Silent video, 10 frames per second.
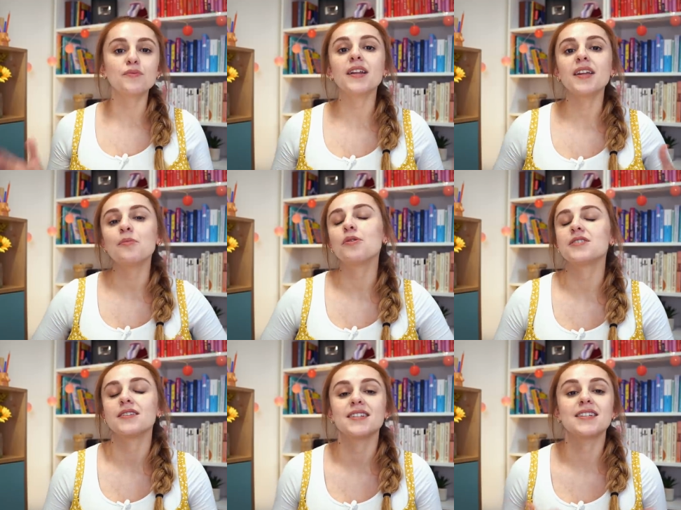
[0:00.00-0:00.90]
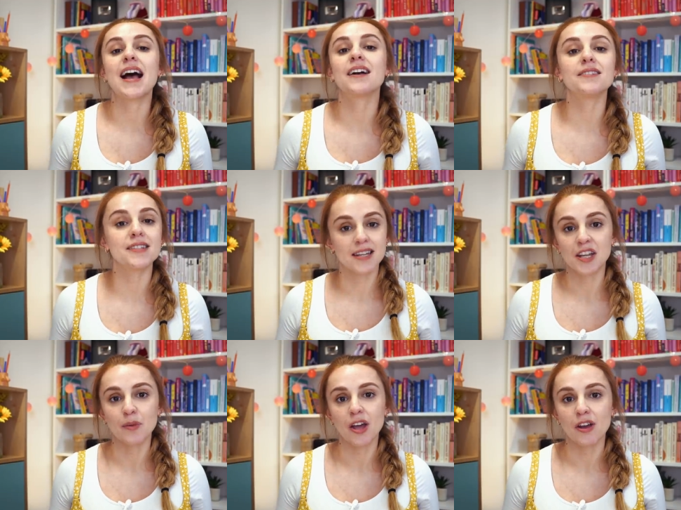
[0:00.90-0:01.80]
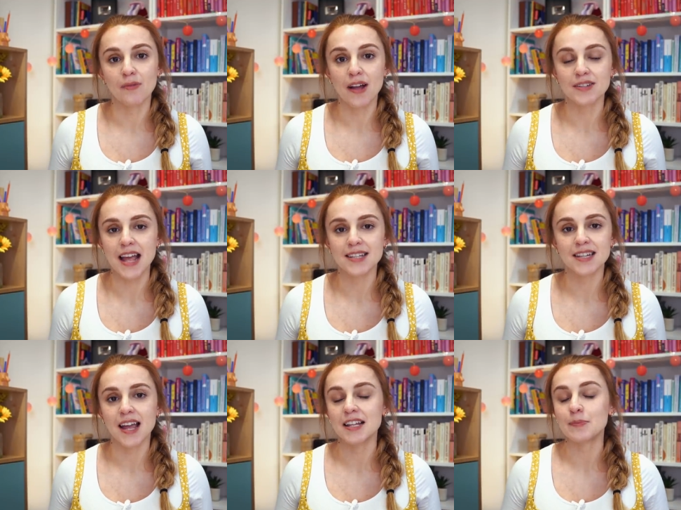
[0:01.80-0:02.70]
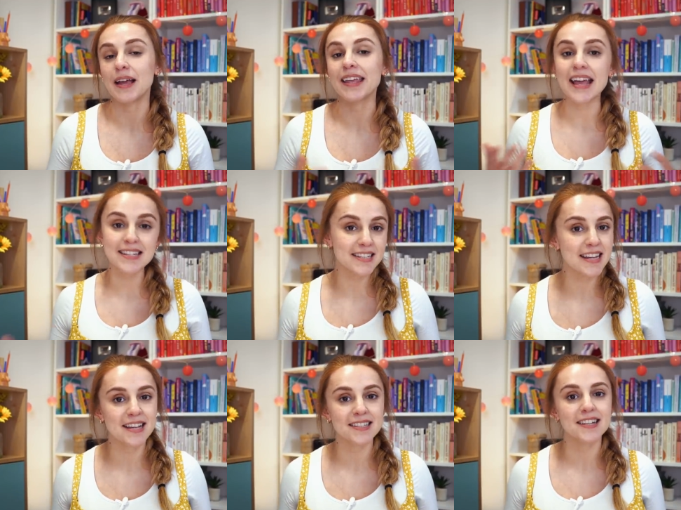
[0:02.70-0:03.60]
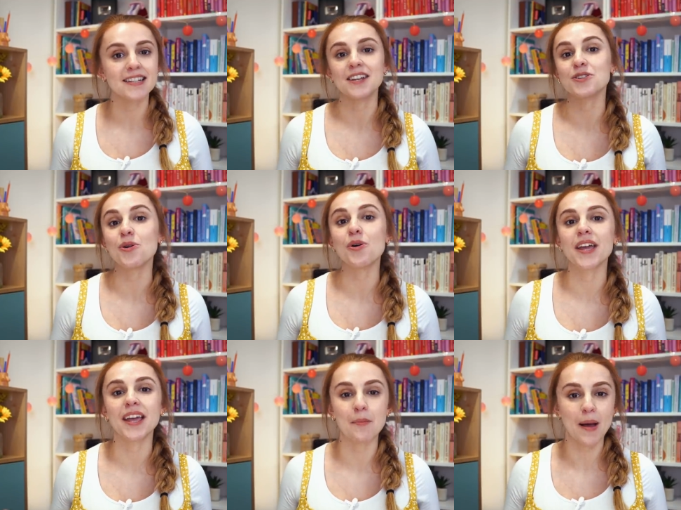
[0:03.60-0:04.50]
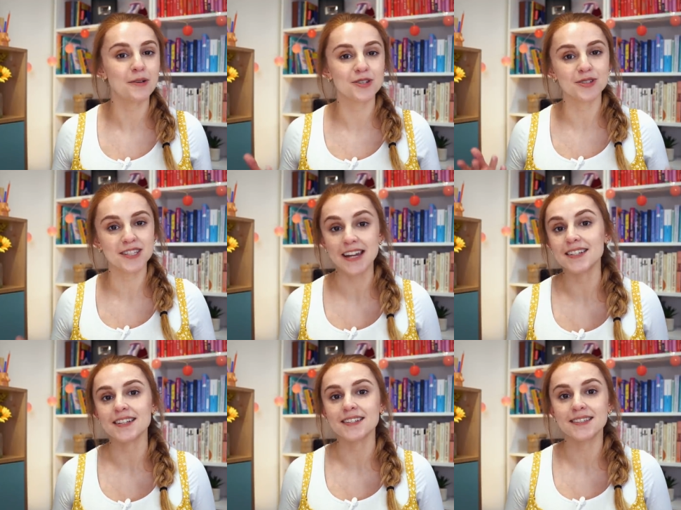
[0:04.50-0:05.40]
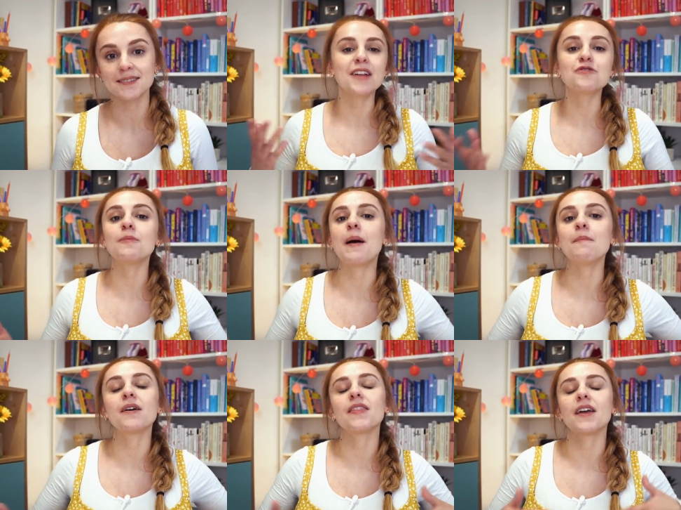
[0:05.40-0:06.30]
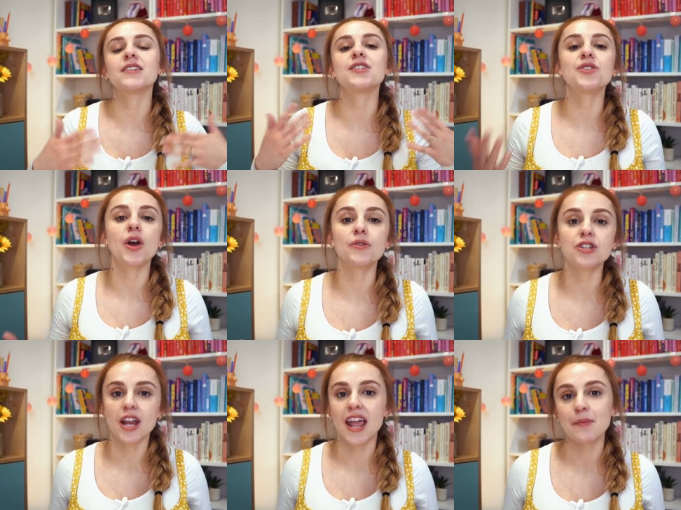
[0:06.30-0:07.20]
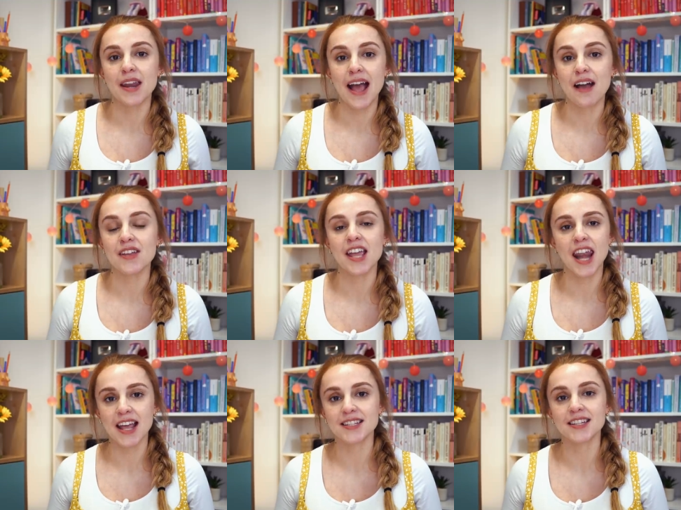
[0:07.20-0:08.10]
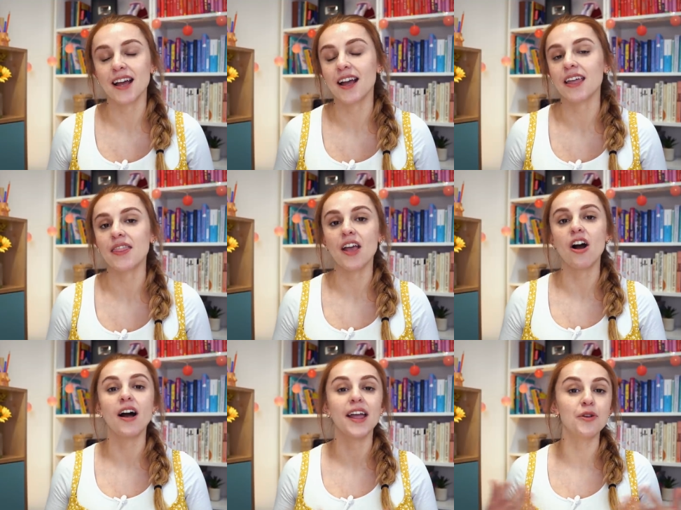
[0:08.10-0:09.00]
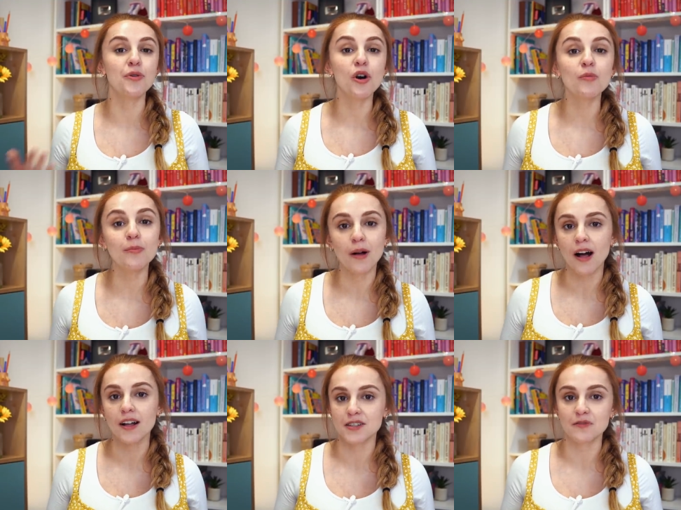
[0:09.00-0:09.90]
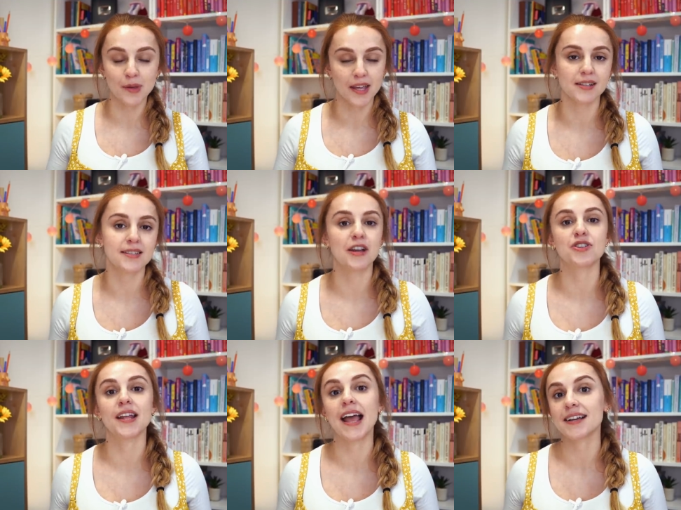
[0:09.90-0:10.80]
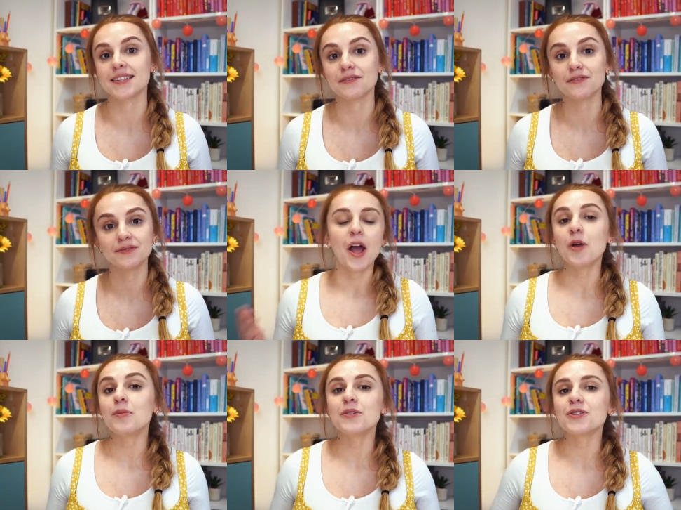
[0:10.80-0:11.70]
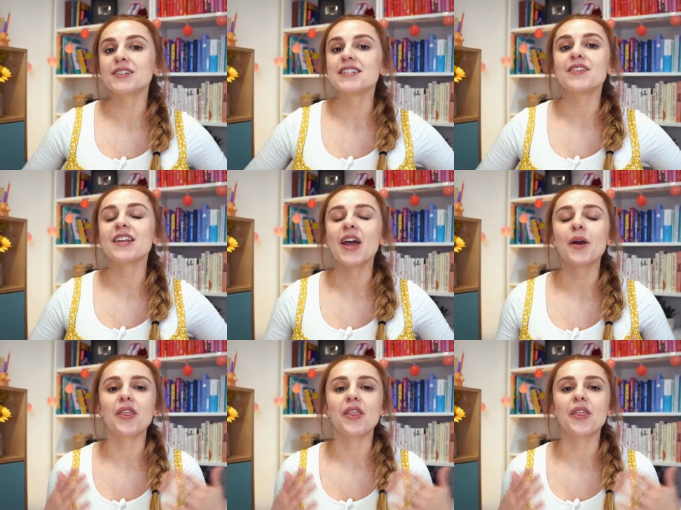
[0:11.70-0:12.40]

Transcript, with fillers: really important to tackle the stigma around S T Is by getting tested and talking about your status. And remember, there is no shame in having an S T I. They are a normal part of being sexually active. I hope you enjoyed this video.